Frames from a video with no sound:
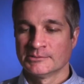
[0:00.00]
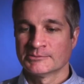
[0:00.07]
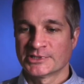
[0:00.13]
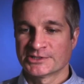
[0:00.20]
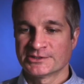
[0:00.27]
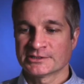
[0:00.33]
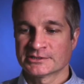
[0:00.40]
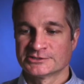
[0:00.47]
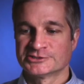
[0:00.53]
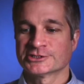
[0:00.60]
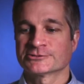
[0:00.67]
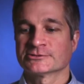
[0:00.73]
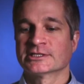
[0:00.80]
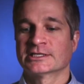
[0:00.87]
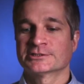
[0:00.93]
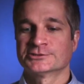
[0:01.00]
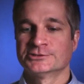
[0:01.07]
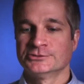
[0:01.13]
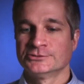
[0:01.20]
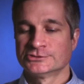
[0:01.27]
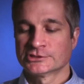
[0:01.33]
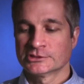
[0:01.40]
But I think the general
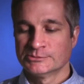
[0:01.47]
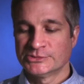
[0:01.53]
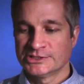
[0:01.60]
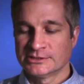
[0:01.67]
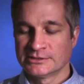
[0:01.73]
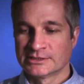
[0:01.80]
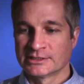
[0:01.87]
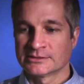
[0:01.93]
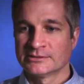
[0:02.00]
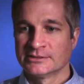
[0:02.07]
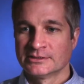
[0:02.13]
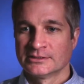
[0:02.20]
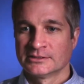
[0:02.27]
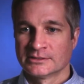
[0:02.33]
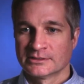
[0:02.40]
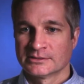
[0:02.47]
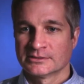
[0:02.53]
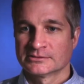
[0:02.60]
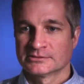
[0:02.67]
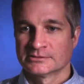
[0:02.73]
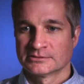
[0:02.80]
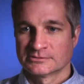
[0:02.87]
attitude should be that
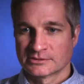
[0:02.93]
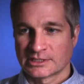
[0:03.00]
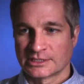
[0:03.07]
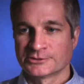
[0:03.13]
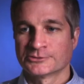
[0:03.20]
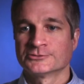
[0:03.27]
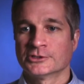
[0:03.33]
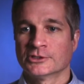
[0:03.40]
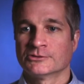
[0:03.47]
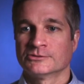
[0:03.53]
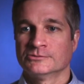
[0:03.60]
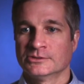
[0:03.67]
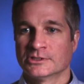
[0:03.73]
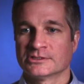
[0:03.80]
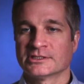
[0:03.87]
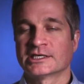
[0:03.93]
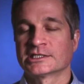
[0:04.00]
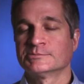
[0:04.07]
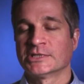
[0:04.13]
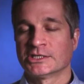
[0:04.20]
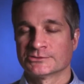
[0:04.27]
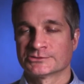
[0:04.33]
I don't know a lot
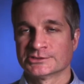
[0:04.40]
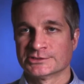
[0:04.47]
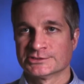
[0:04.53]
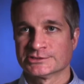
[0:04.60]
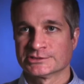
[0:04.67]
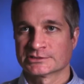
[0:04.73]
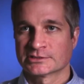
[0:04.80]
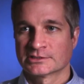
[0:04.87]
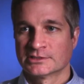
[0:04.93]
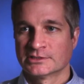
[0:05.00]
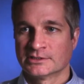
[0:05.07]
about this.